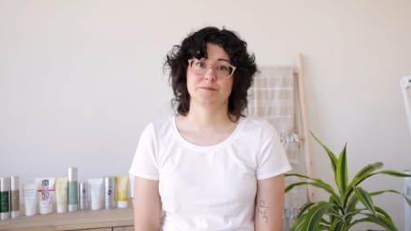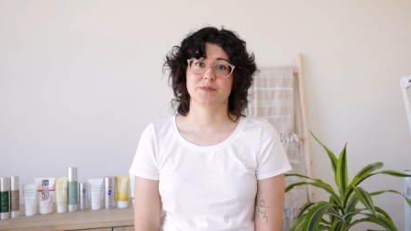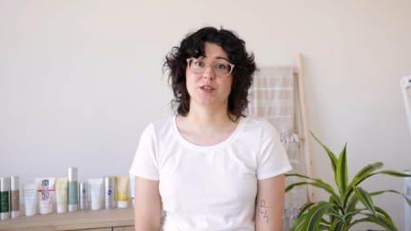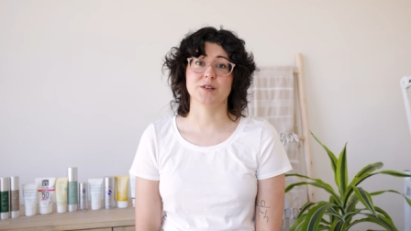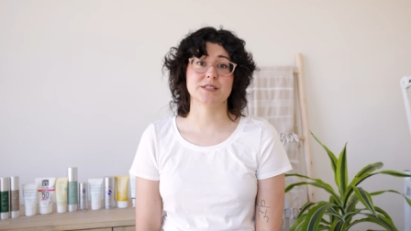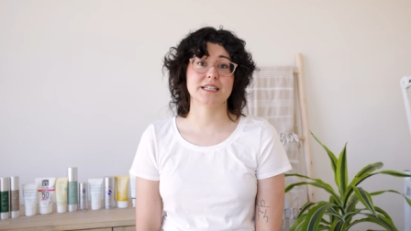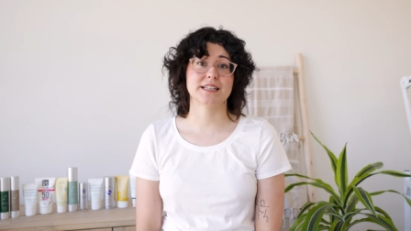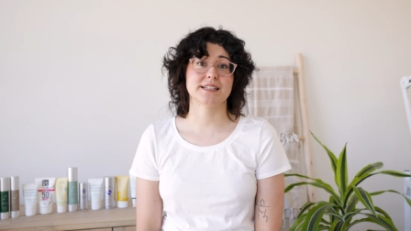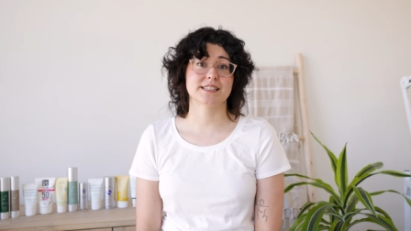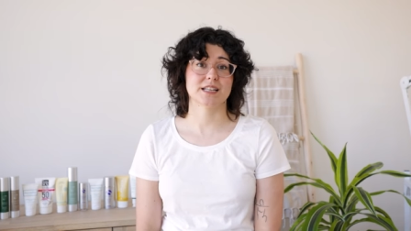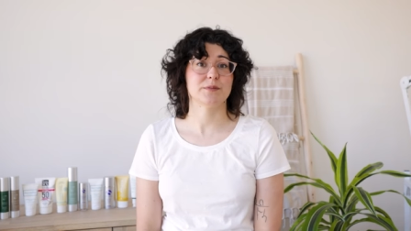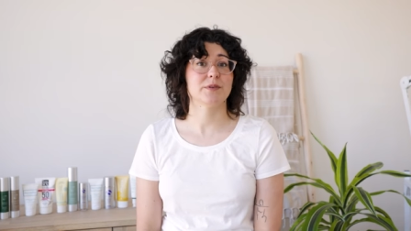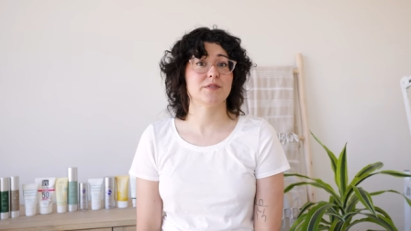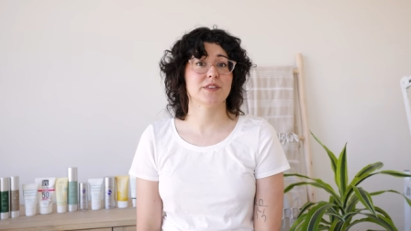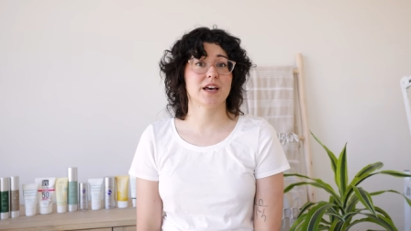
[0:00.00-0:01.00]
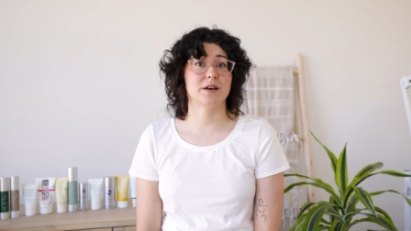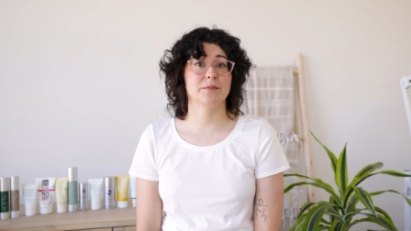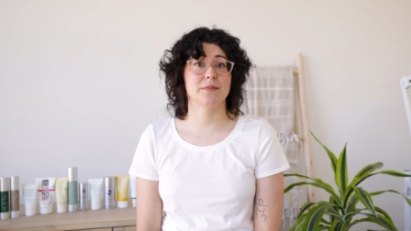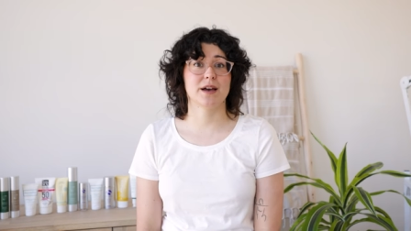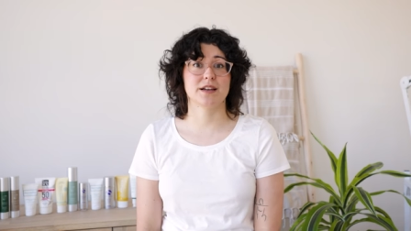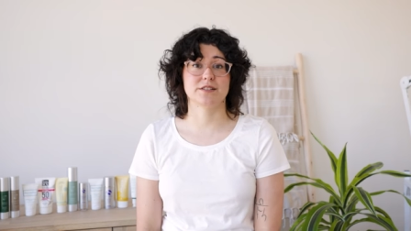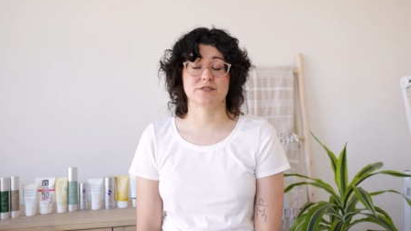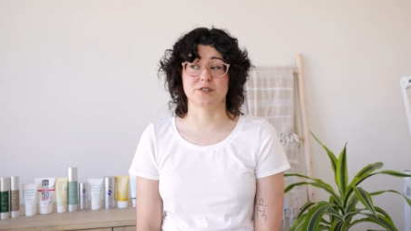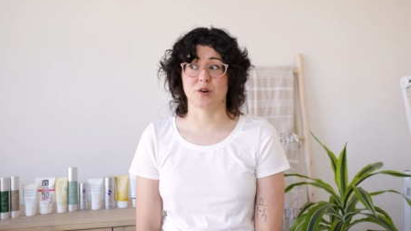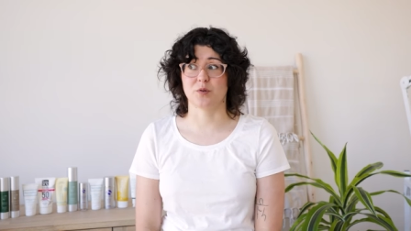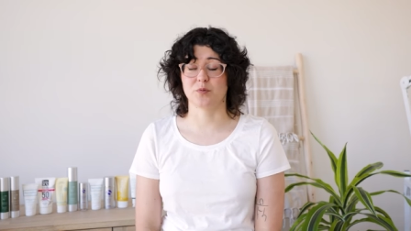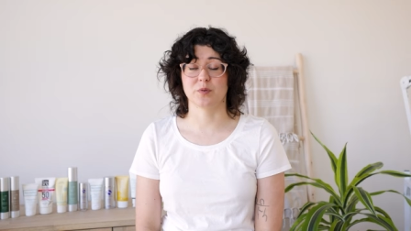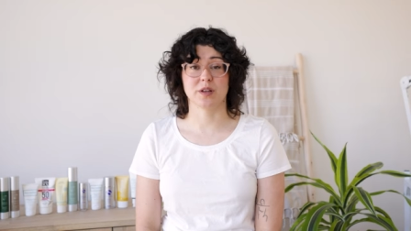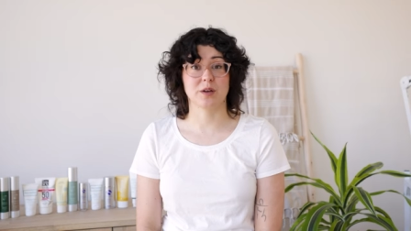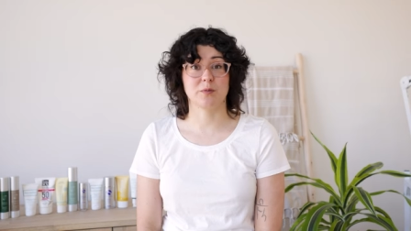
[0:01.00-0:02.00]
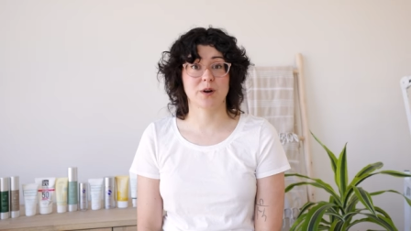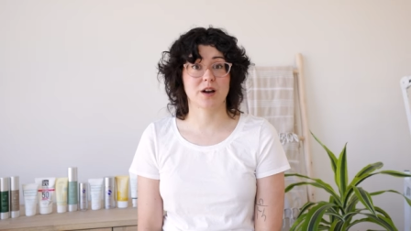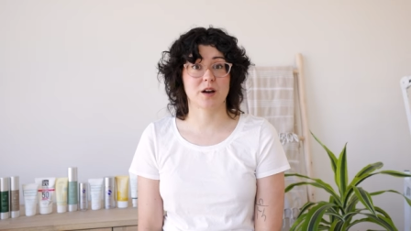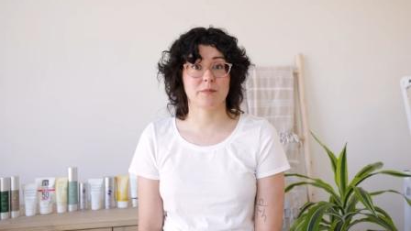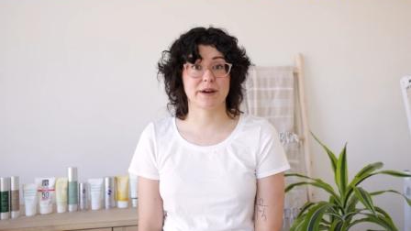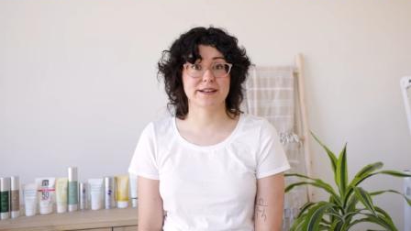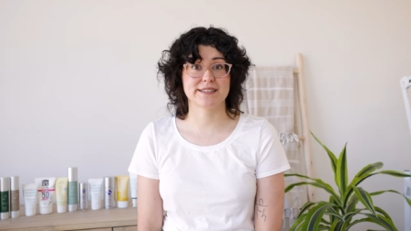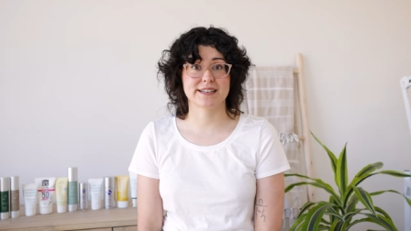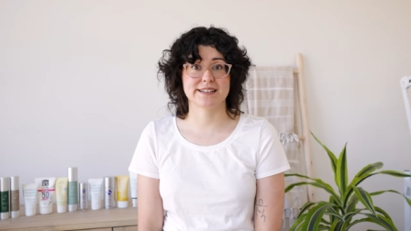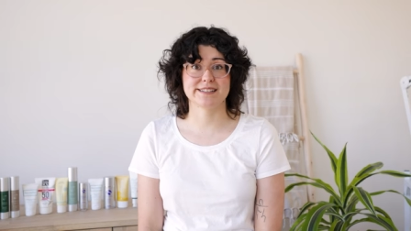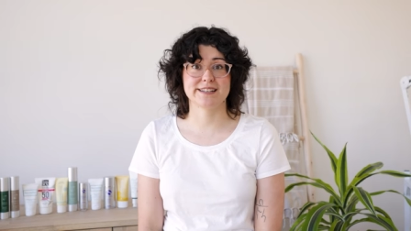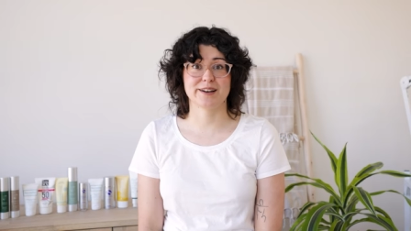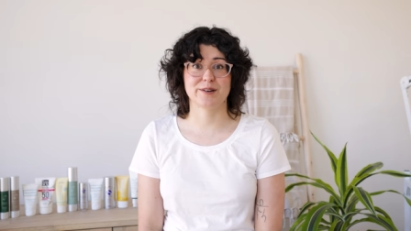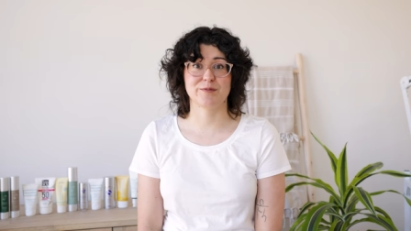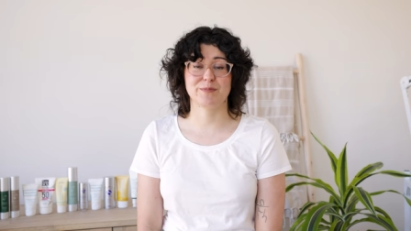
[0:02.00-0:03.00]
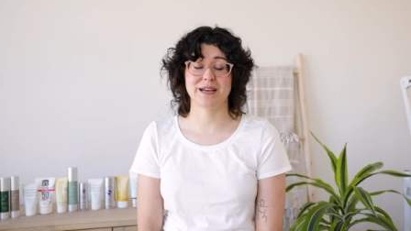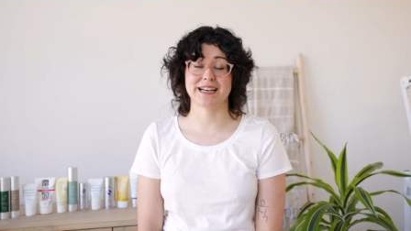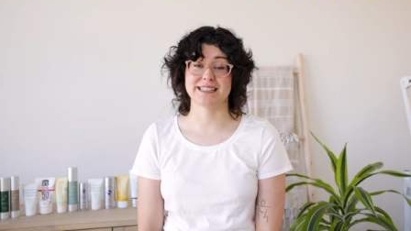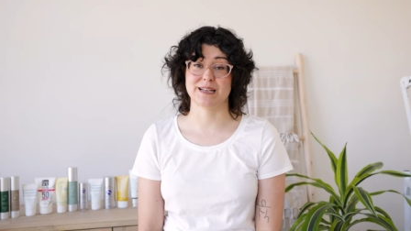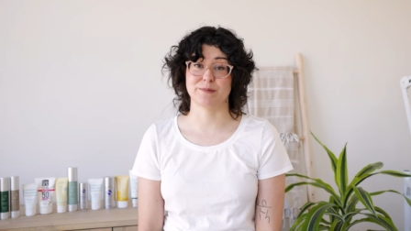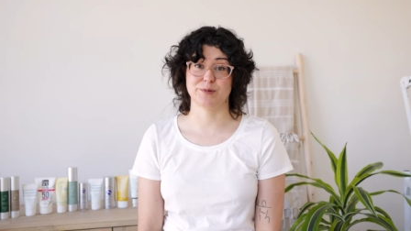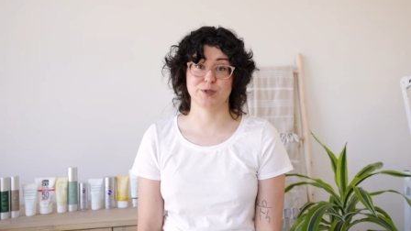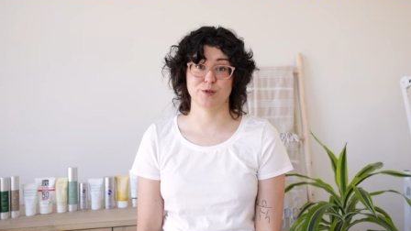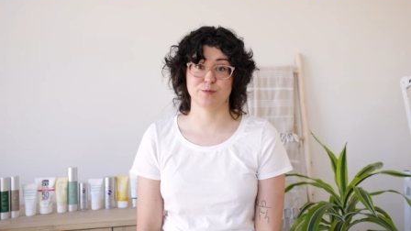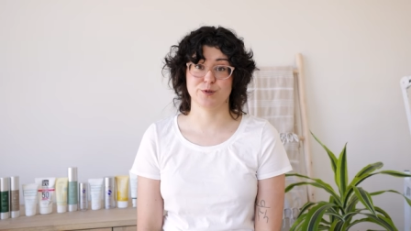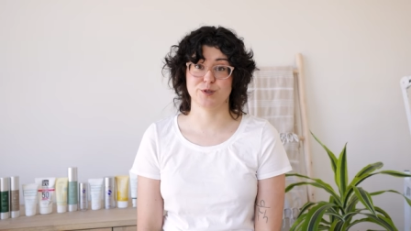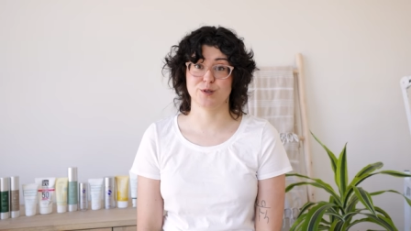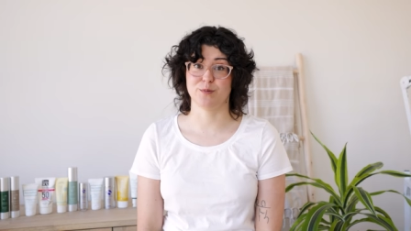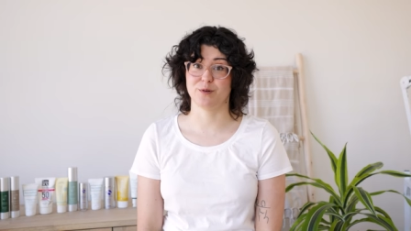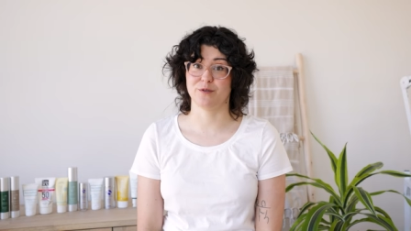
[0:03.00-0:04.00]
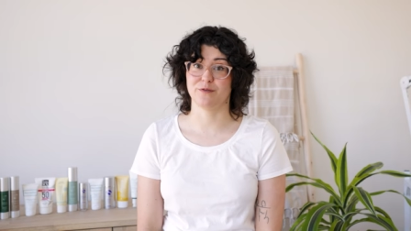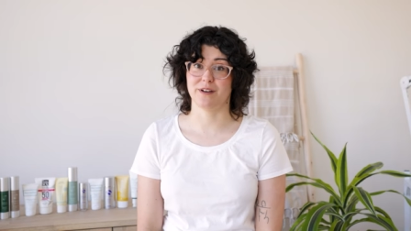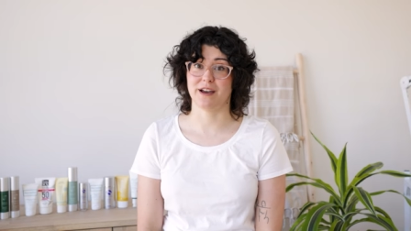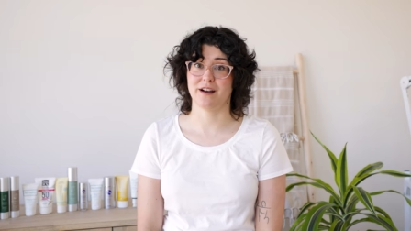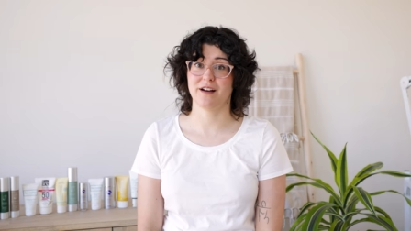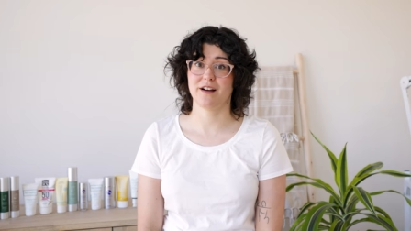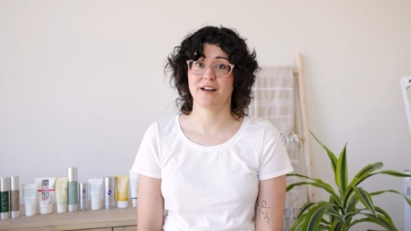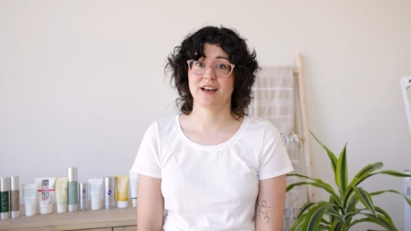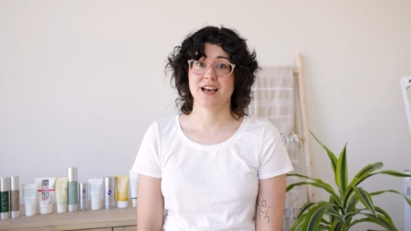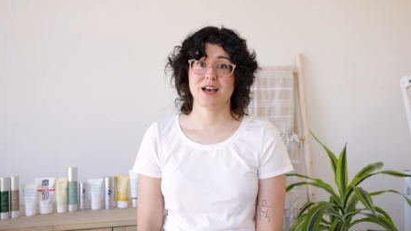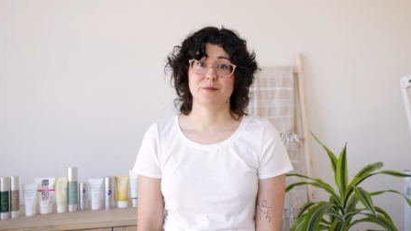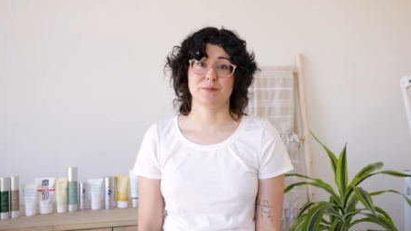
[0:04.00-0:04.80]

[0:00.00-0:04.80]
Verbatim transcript: You'll see that some of them don't really work on my skin tone because I'm super, super fair.